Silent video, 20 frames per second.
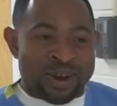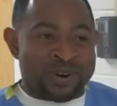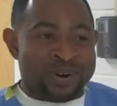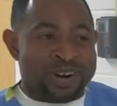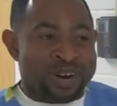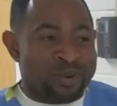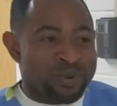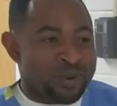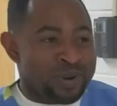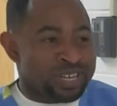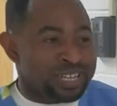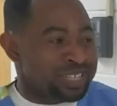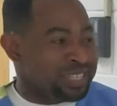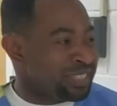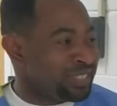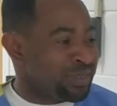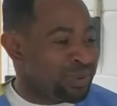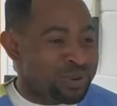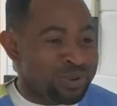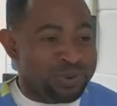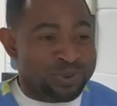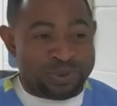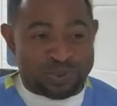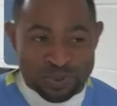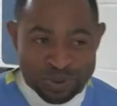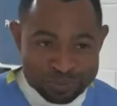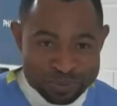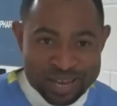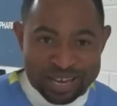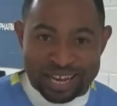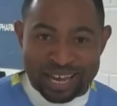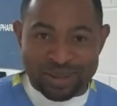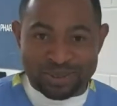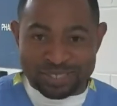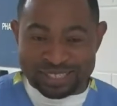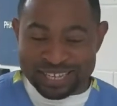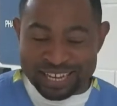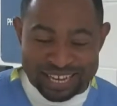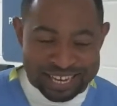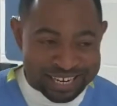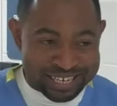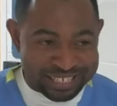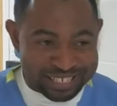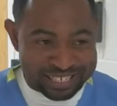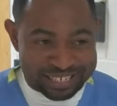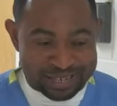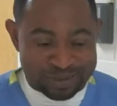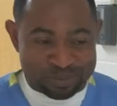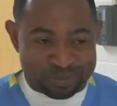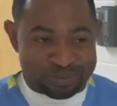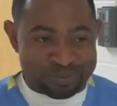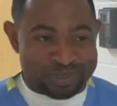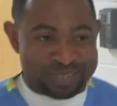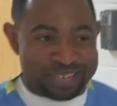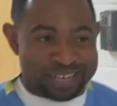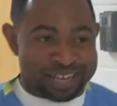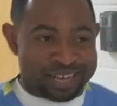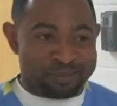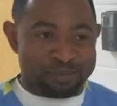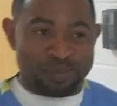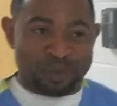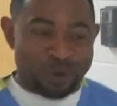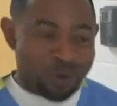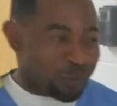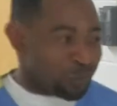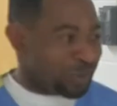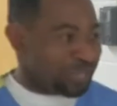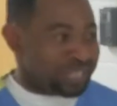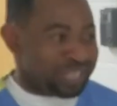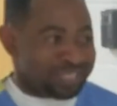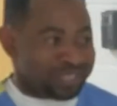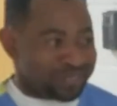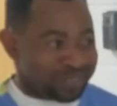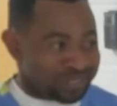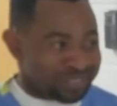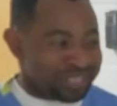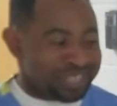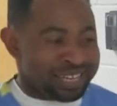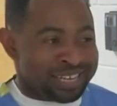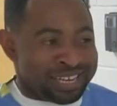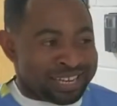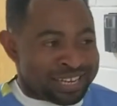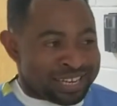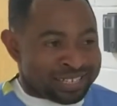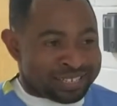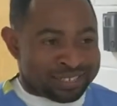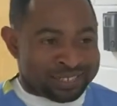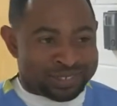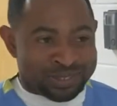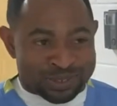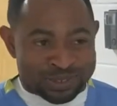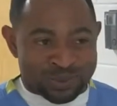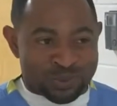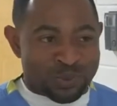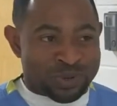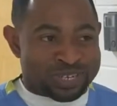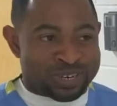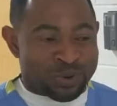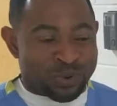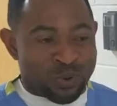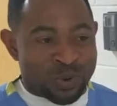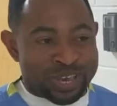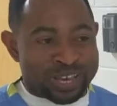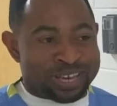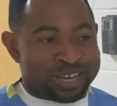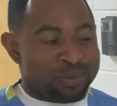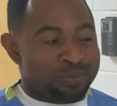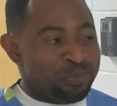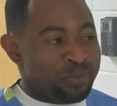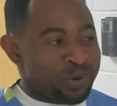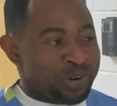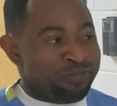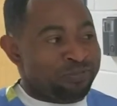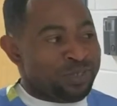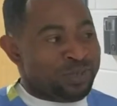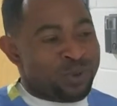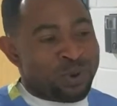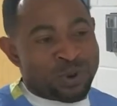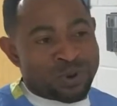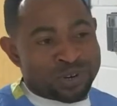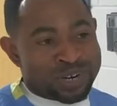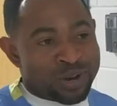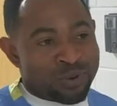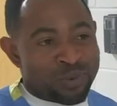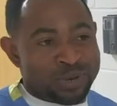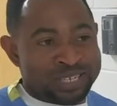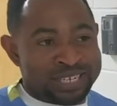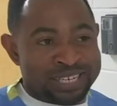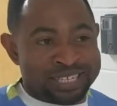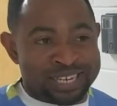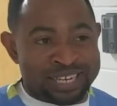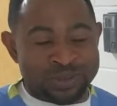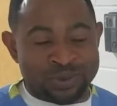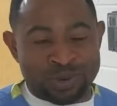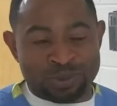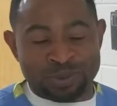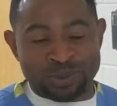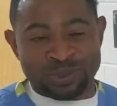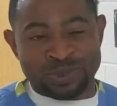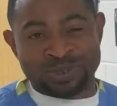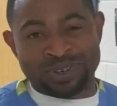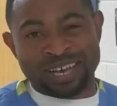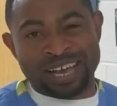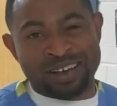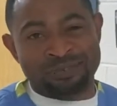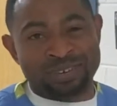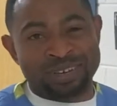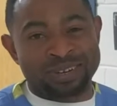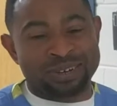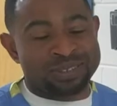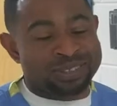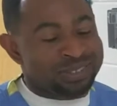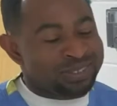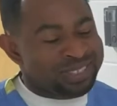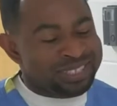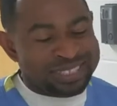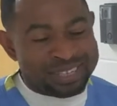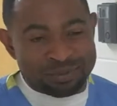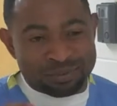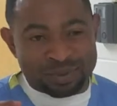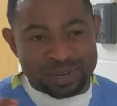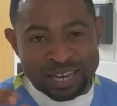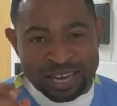All right, well, so we're back outside. I'm hoping that's just with a quick brief tour that we did, that you're able to have just a